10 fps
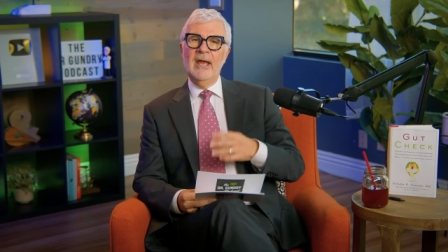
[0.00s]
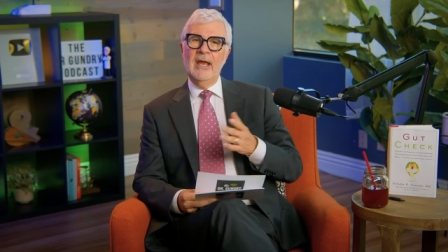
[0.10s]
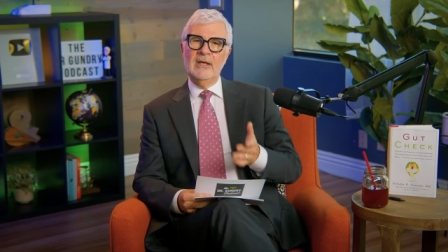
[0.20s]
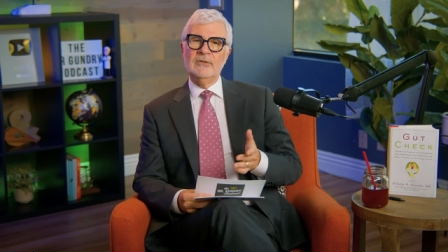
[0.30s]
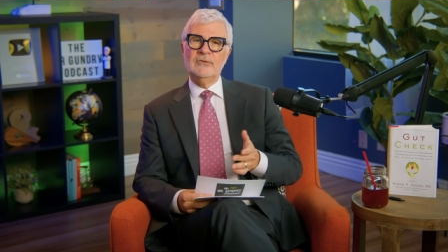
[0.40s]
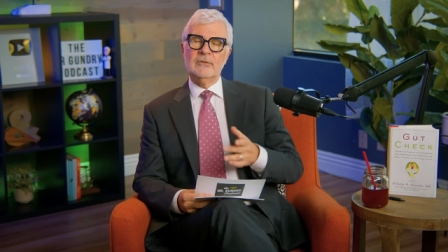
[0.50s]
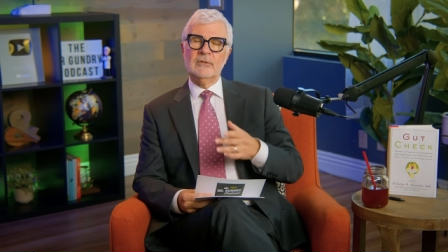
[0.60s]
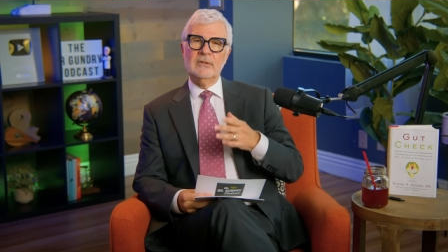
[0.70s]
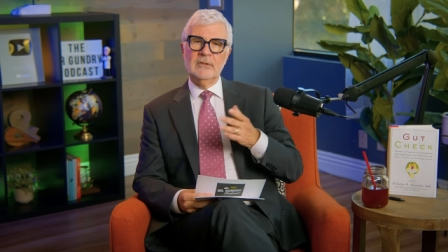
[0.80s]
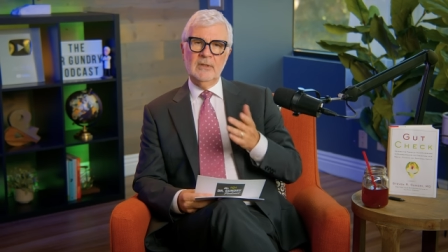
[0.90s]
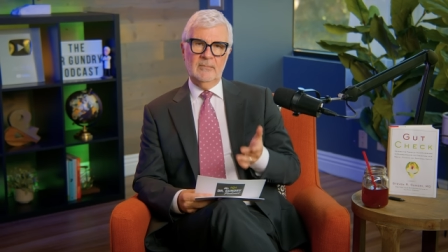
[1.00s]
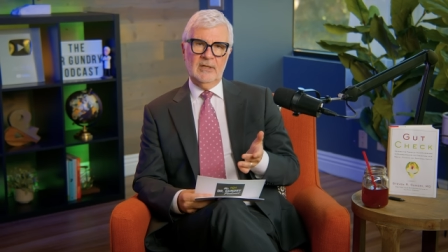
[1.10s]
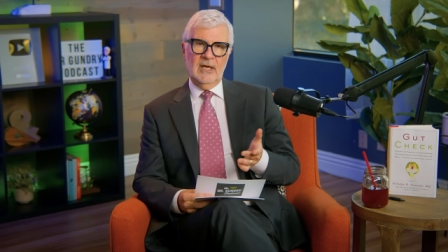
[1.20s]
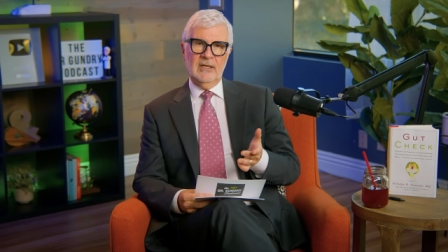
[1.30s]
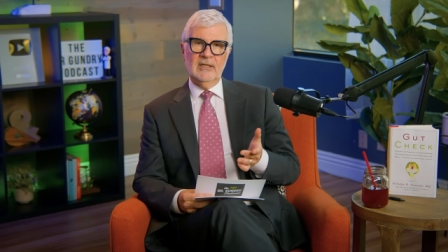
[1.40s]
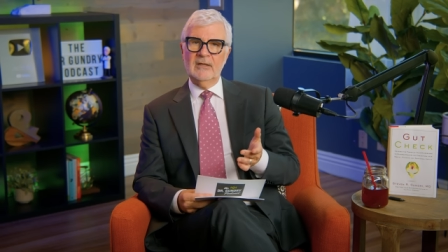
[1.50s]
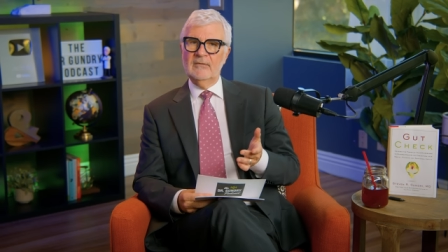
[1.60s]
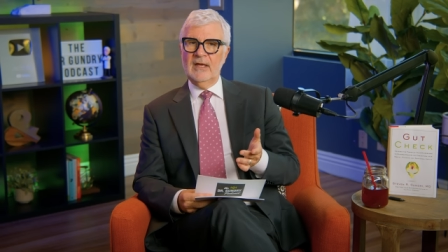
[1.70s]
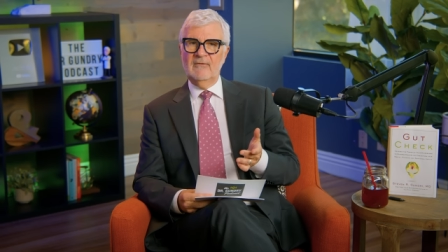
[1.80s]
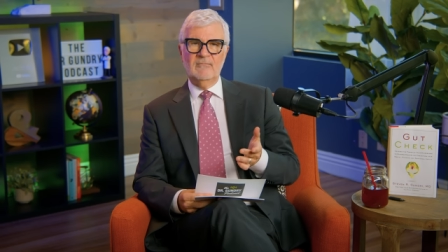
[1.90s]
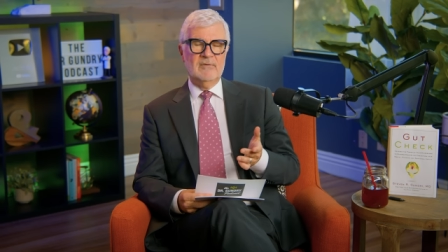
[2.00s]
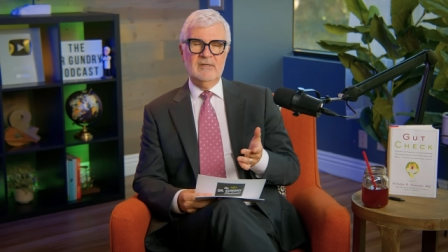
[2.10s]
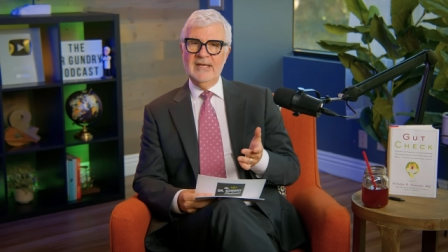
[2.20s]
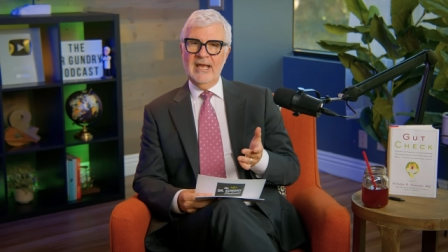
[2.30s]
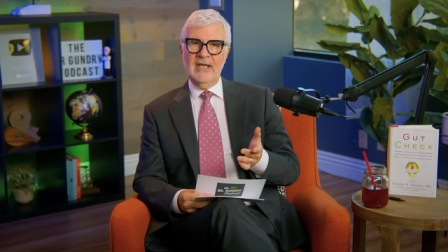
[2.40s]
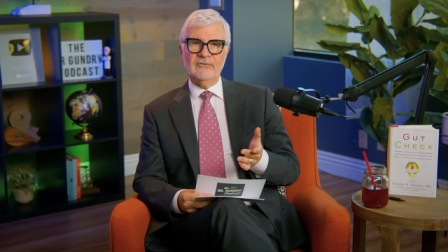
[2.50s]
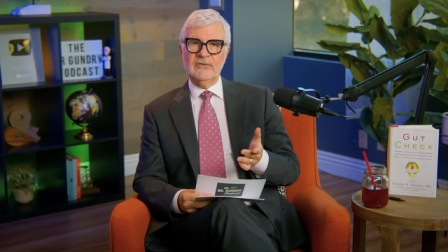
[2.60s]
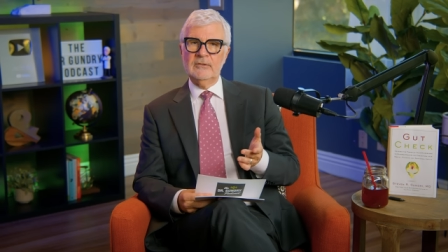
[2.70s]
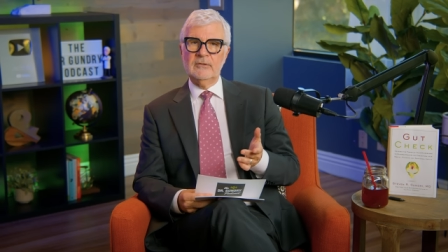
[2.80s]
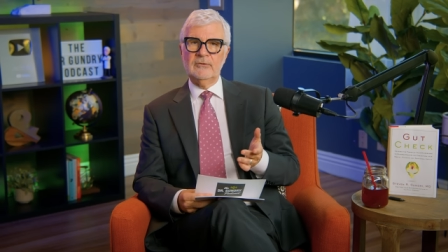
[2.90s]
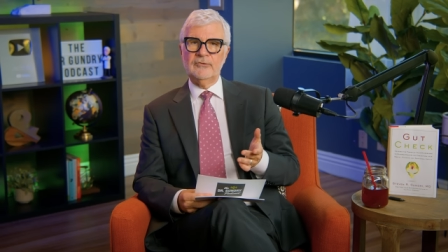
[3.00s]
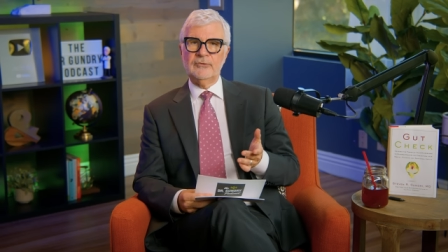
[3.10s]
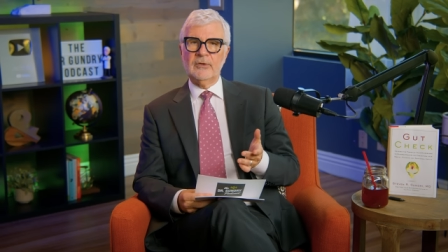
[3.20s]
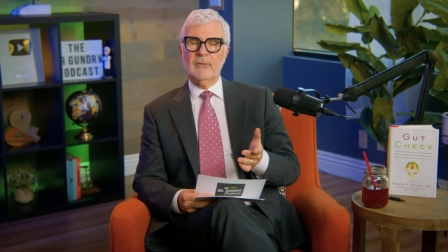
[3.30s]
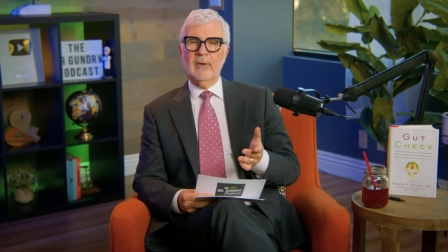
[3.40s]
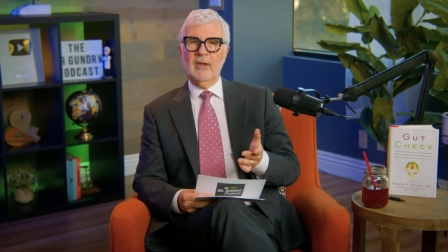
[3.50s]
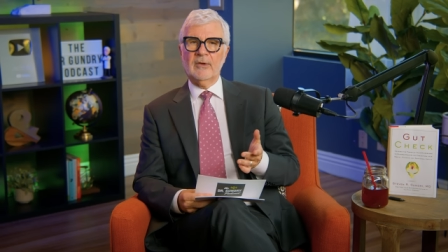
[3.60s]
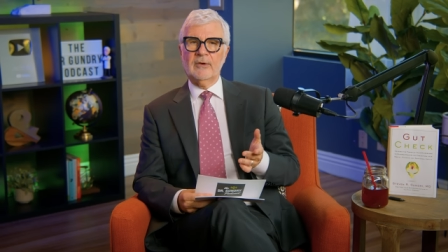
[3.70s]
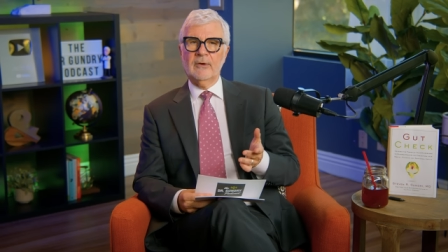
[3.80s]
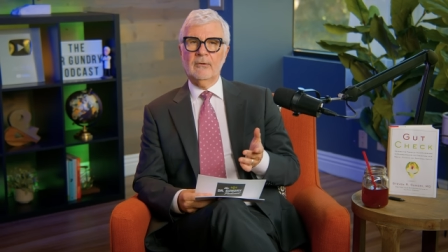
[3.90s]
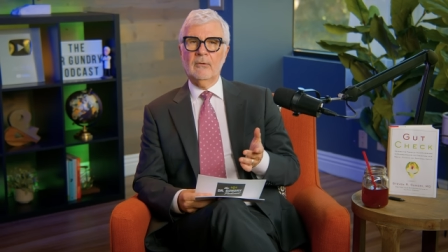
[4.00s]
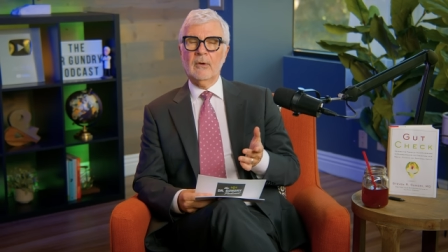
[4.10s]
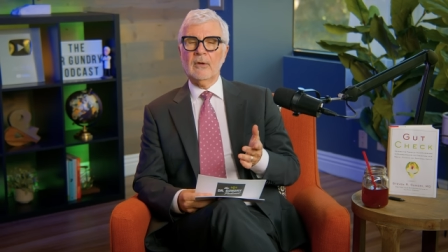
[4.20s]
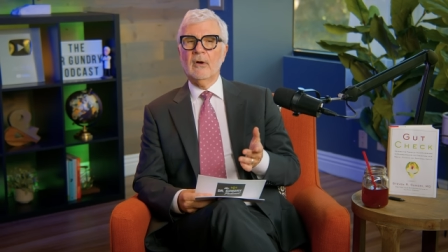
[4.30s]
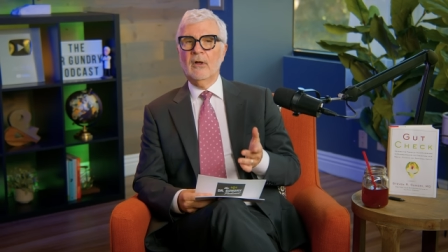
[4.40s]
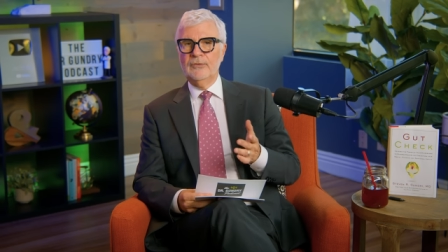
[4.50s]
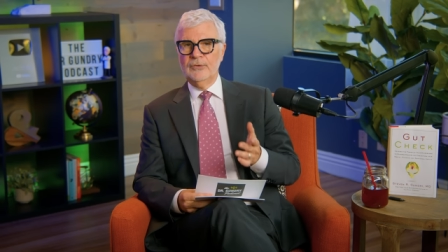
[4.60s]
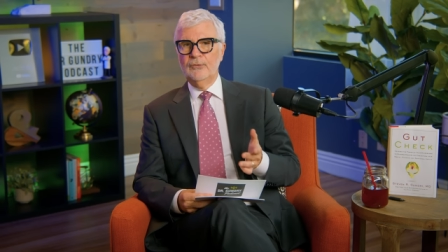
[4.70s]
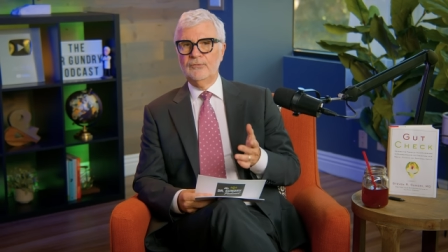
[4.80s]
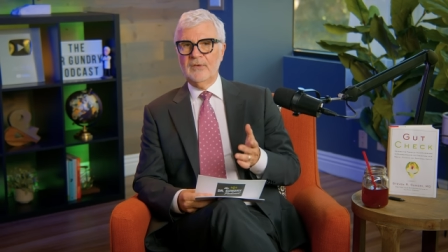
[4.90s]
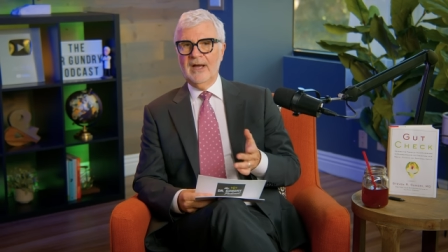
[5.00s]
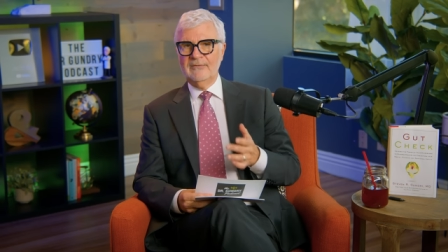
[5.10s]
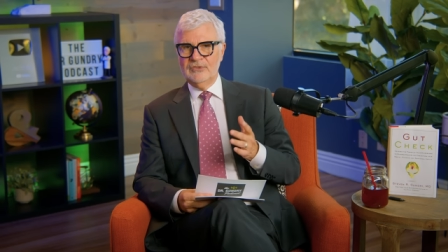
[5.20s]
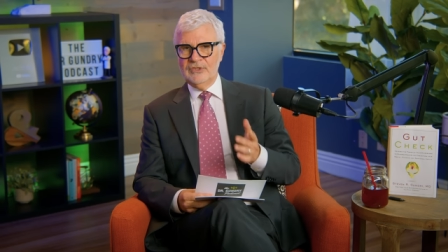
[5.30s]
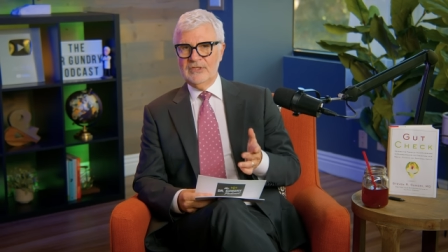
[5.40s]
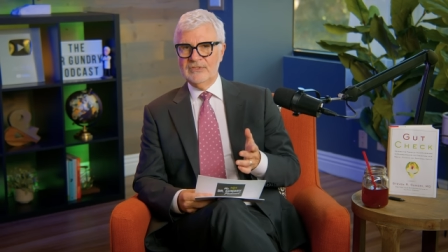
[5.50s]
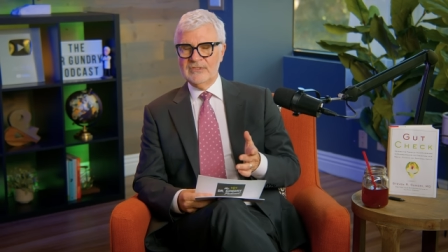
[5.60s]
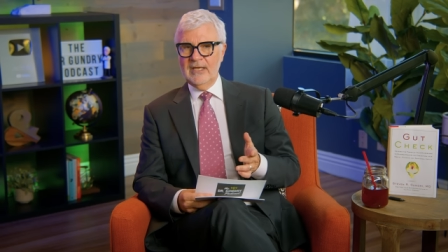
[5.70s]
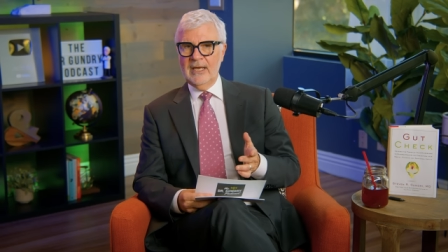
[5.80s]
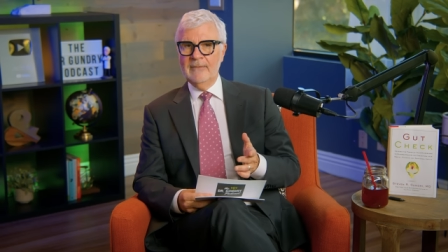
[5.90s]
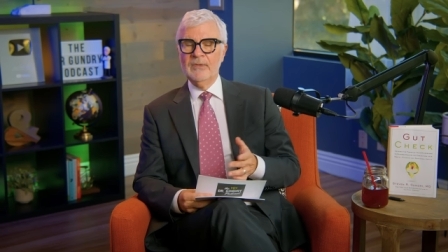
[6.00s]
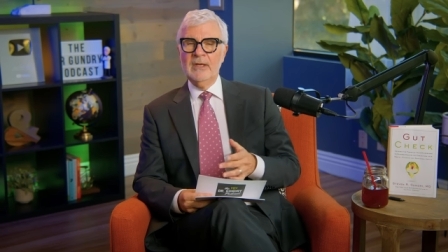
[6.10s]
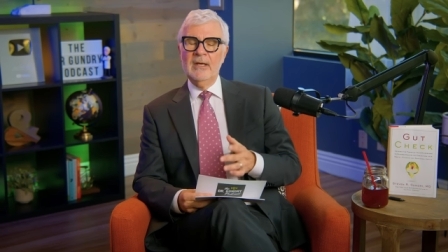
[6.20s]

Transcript: and you're eliminating that nasty little sugar molecule called Neu5Gc.